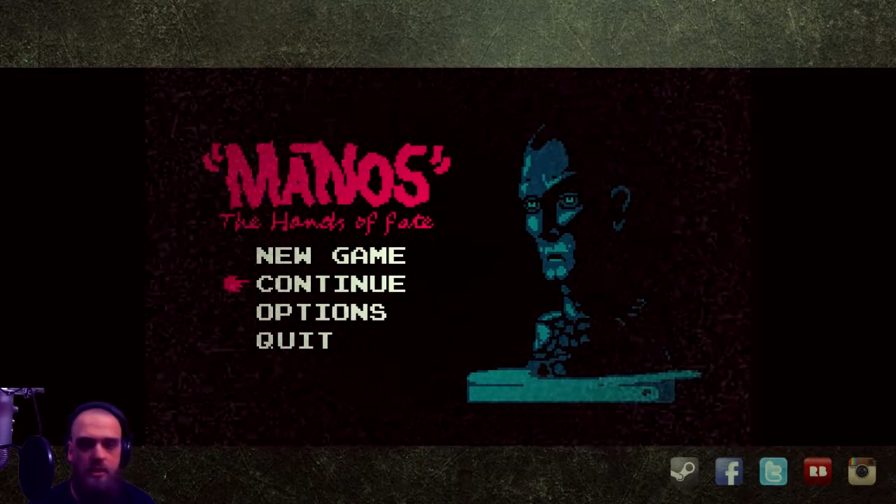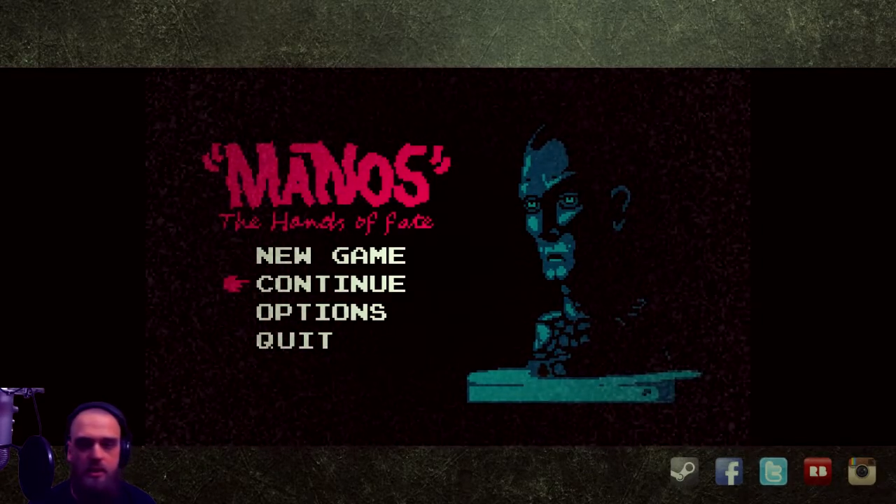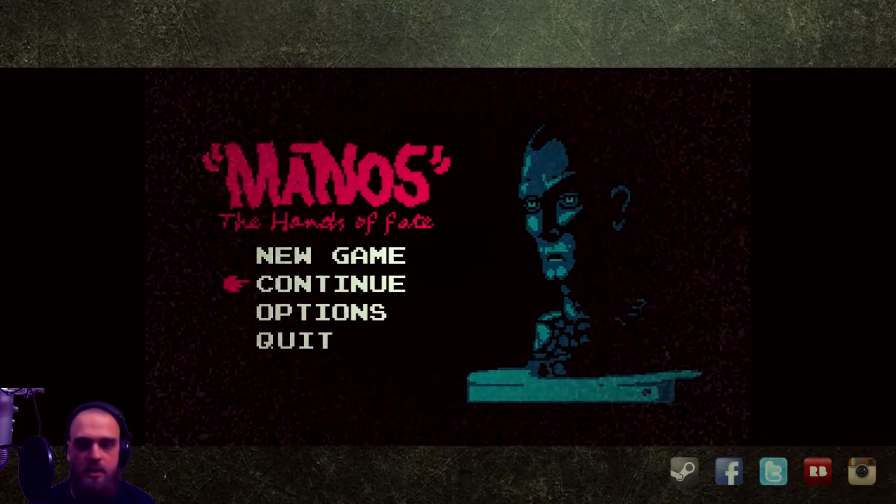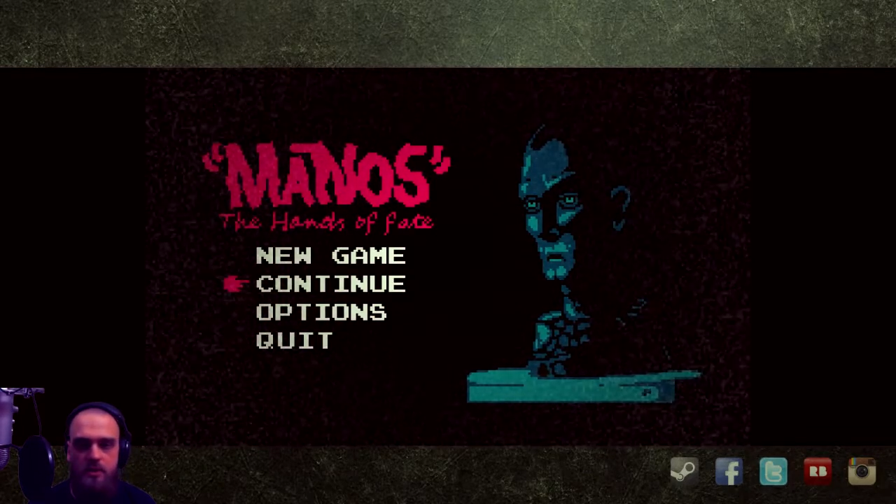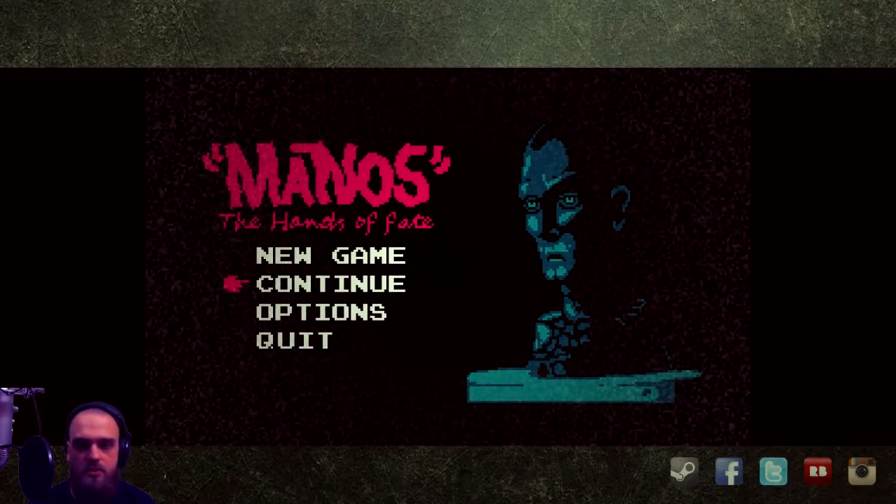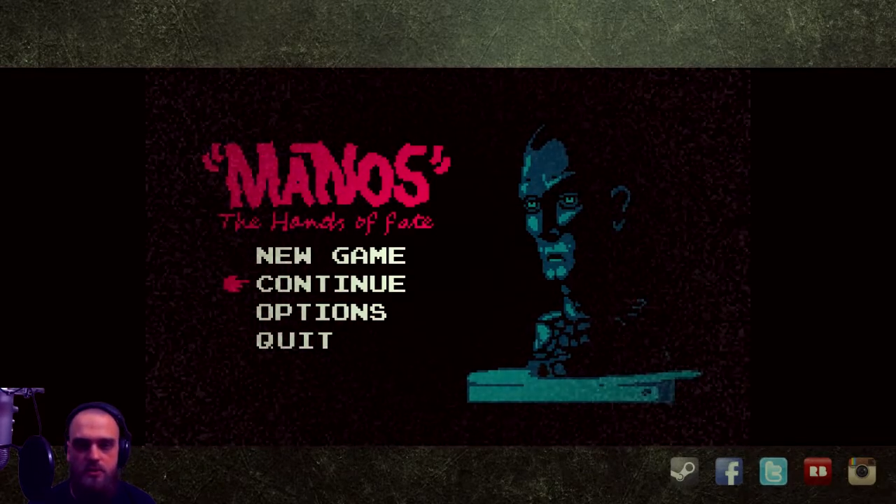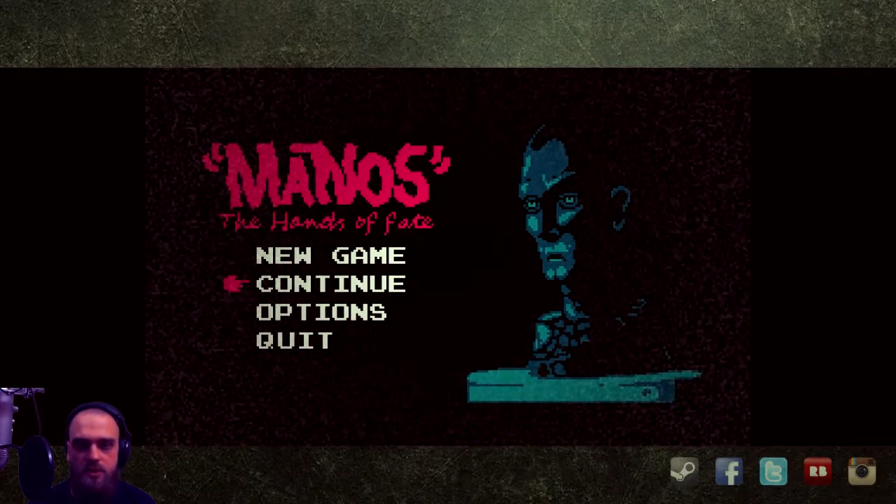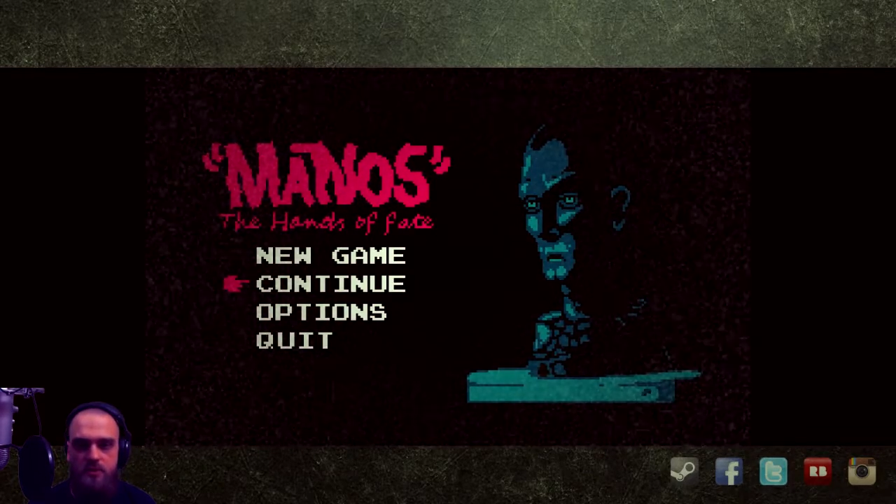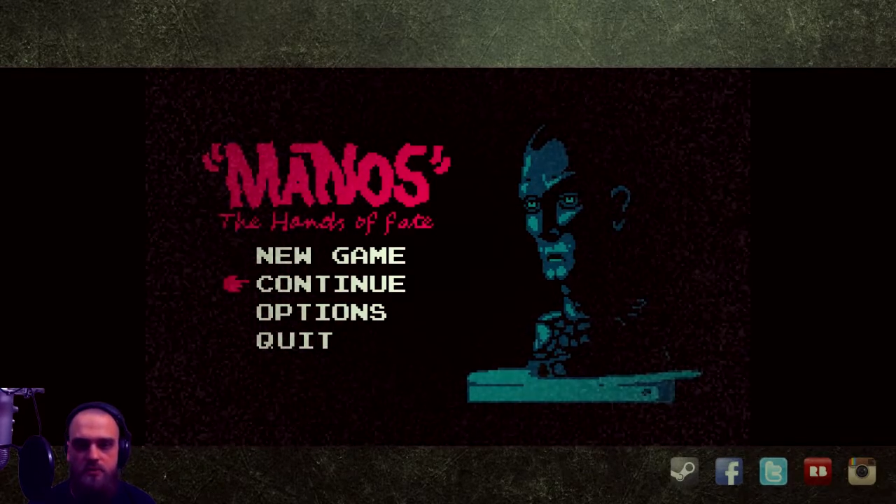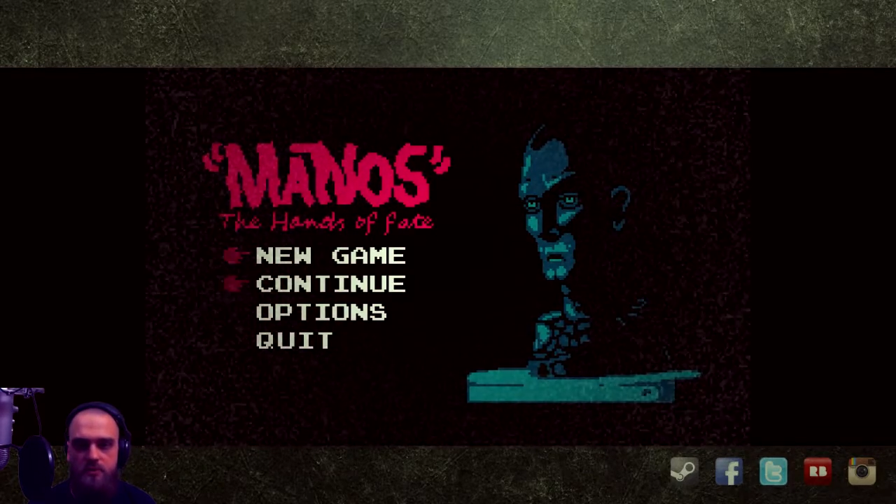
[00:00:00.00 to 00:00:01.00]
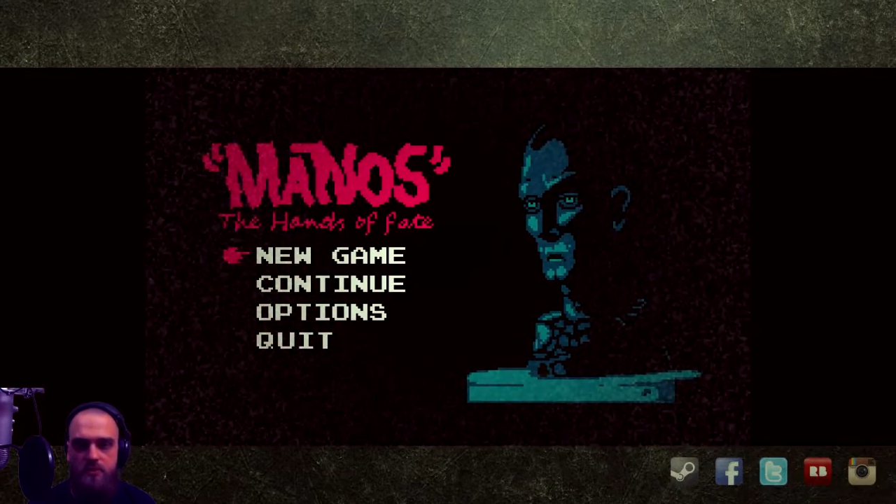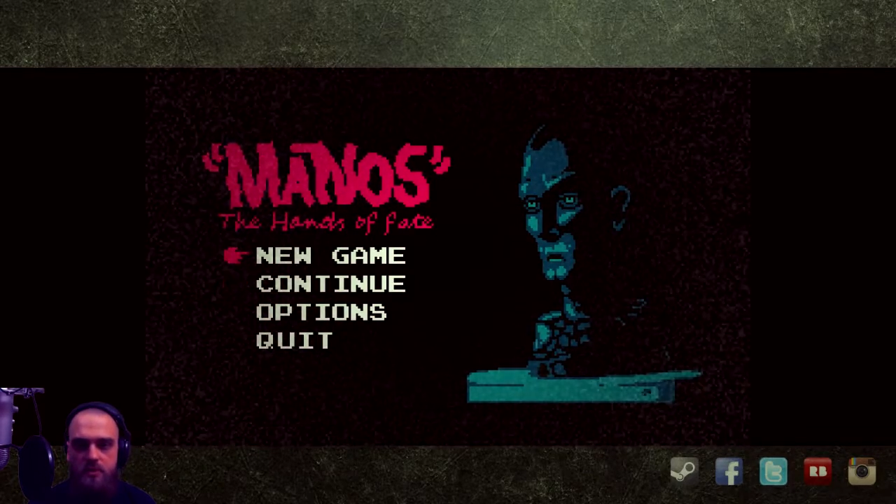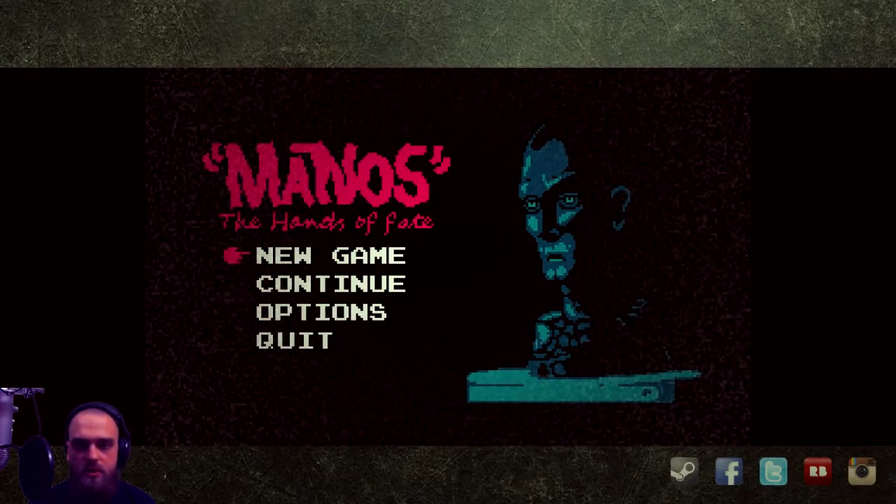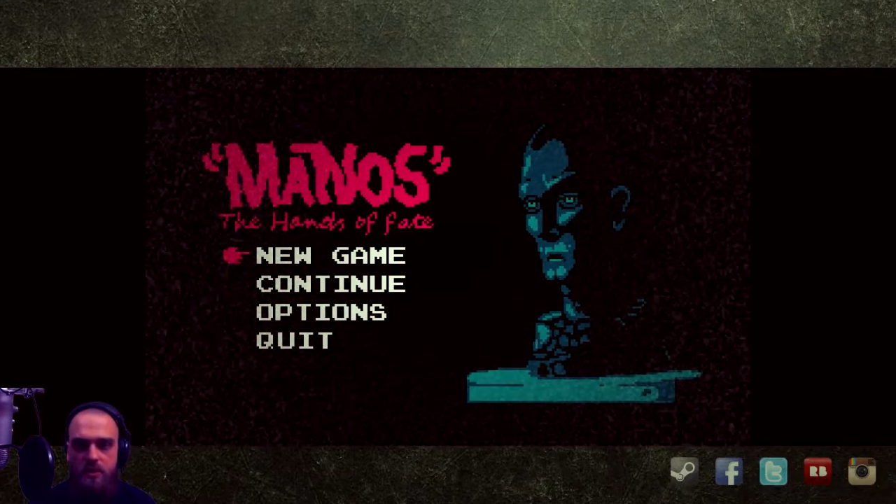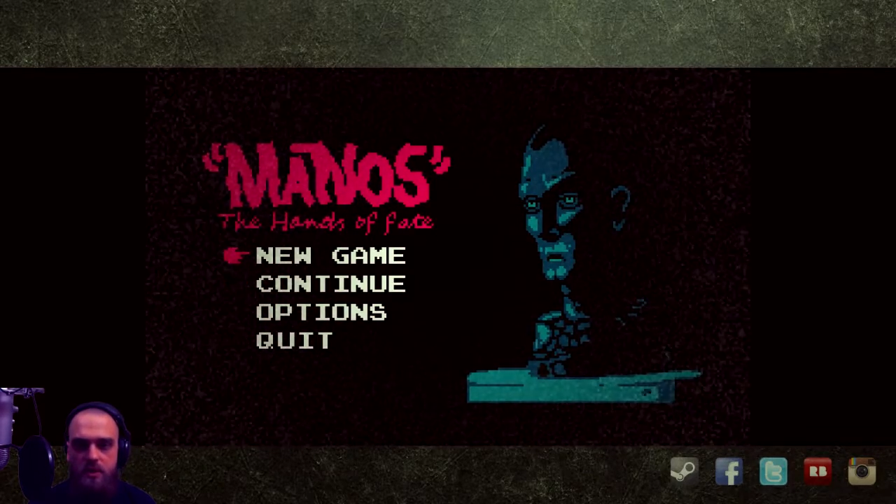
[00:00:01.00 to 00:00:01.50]
I enjoy it.
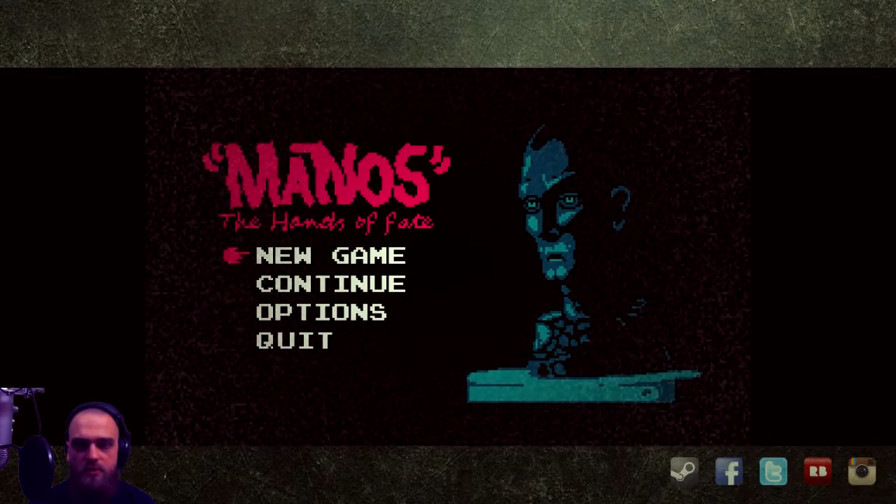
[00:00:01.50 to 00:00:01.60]
I'll